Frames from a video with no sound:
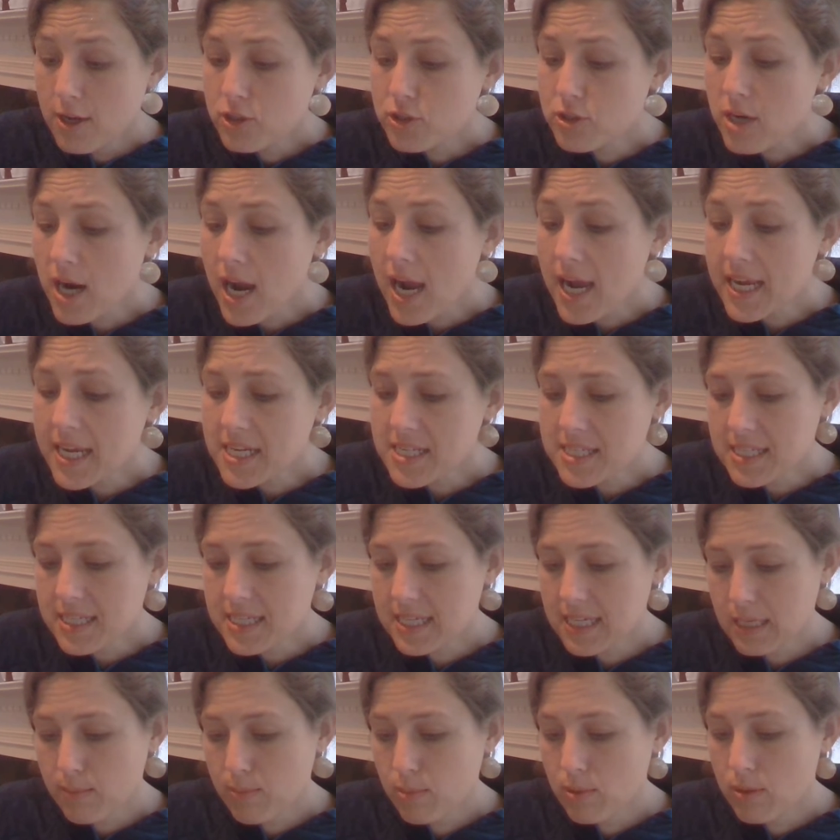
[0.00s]
trying to
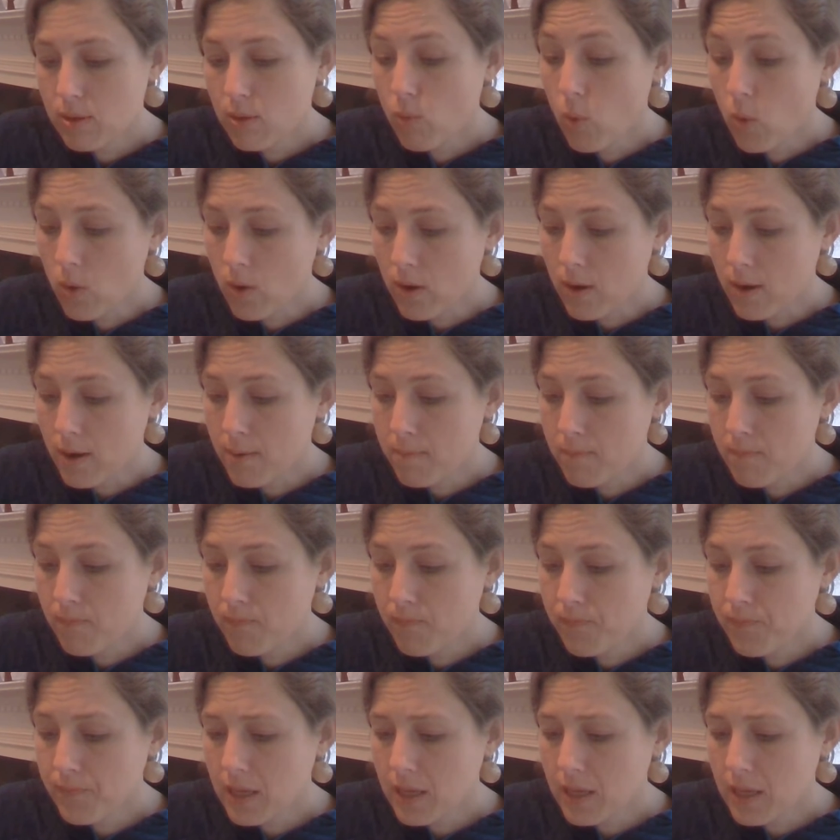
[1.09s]
keep warm.